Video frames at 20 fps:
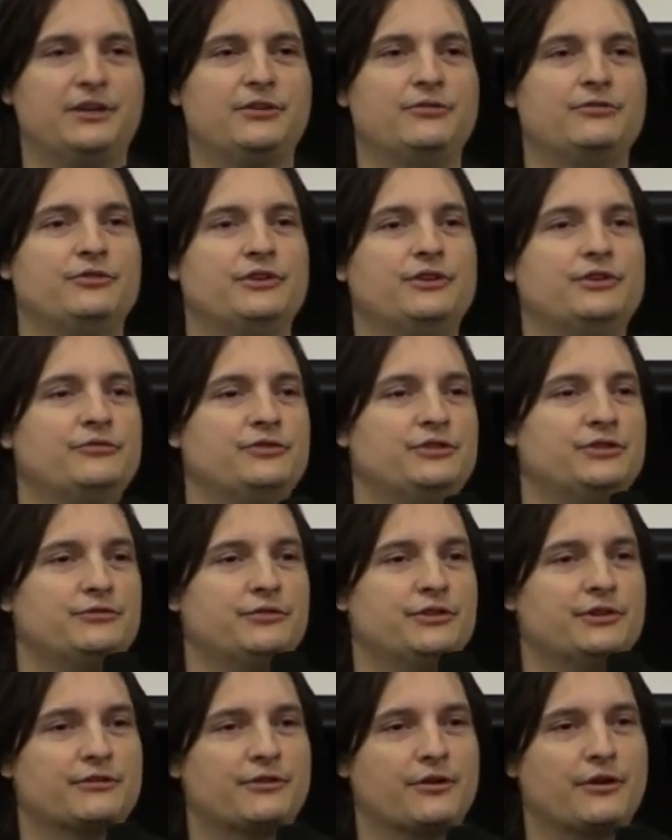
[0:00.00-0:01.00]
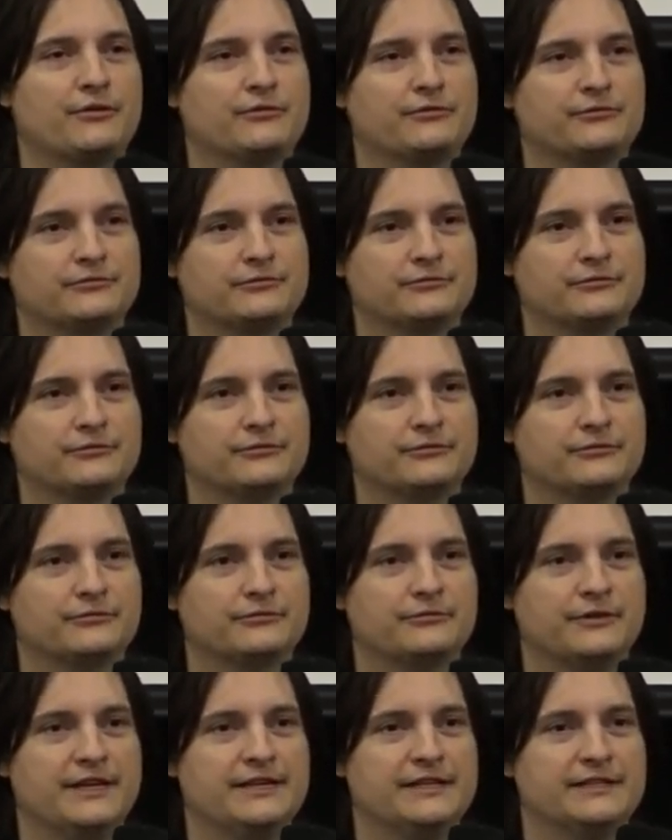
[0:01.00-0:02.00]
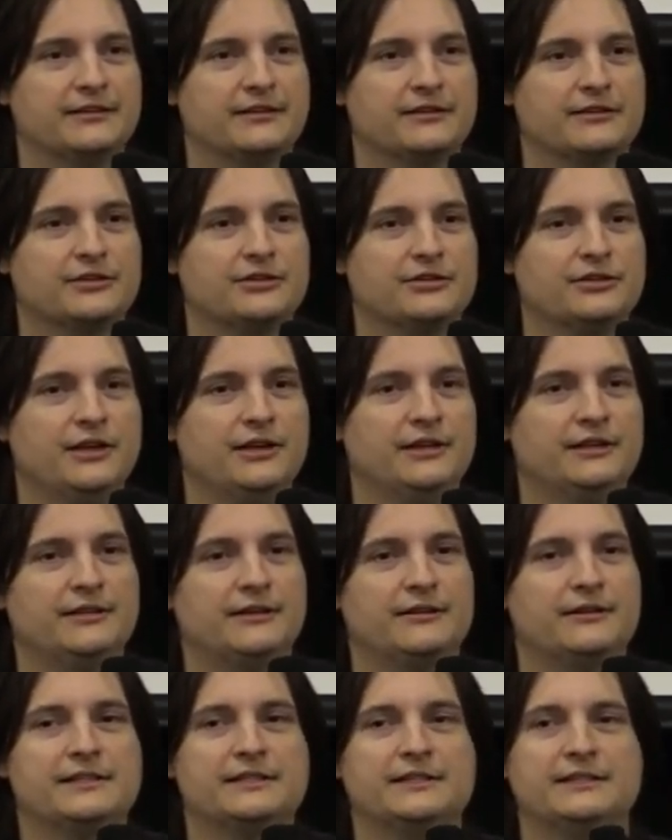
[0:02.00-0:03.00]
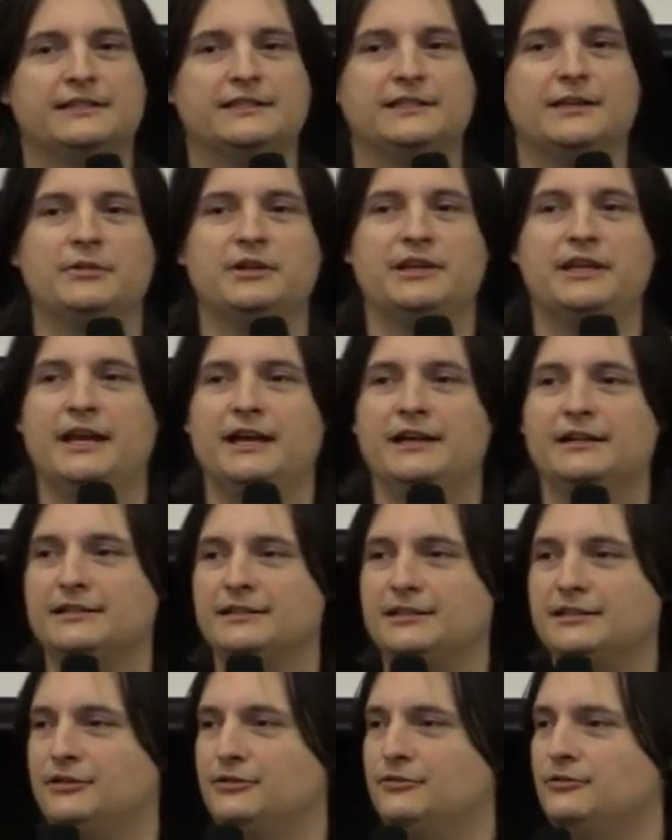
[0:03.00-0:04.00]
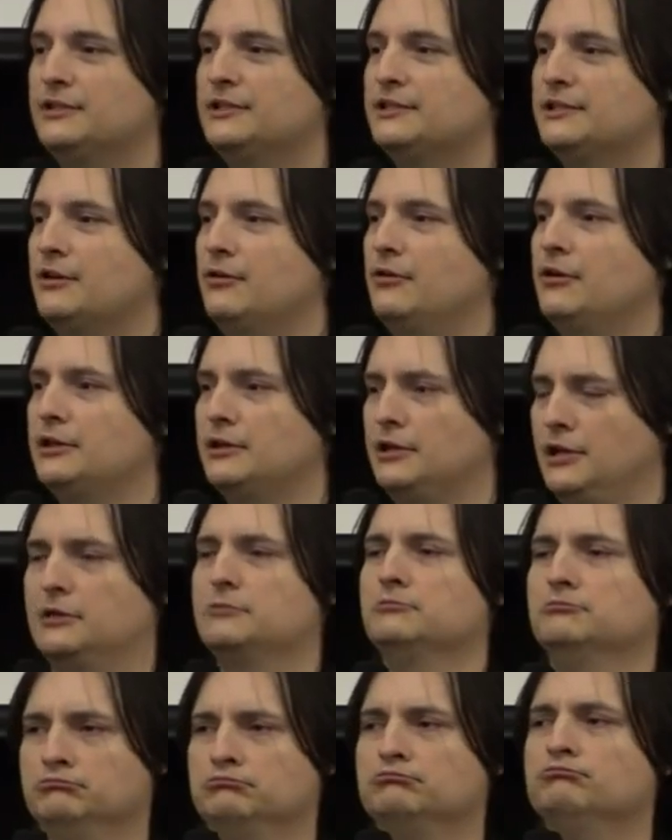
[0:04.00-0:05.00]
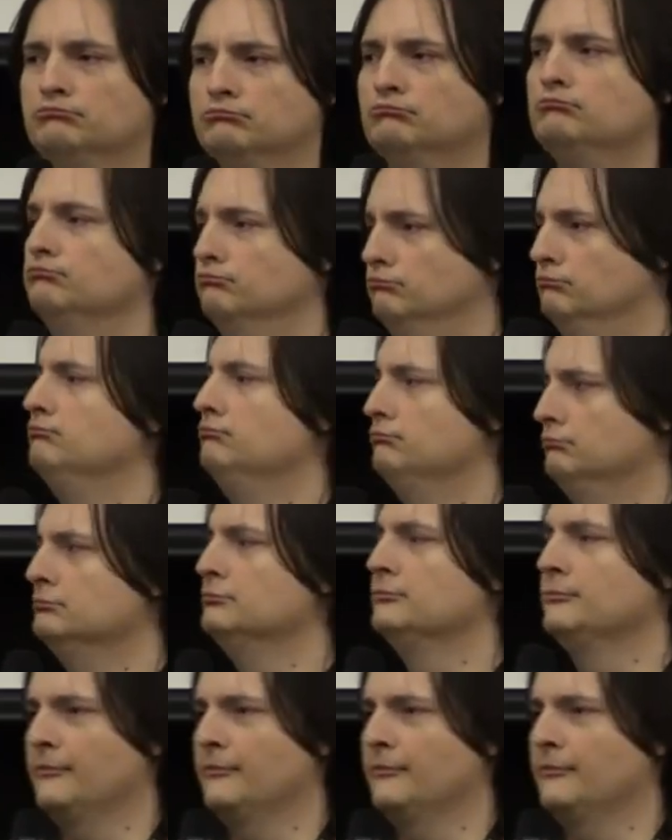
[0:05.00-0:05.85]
But you, you do your own research. There isn't somebody else who is going like, hmm,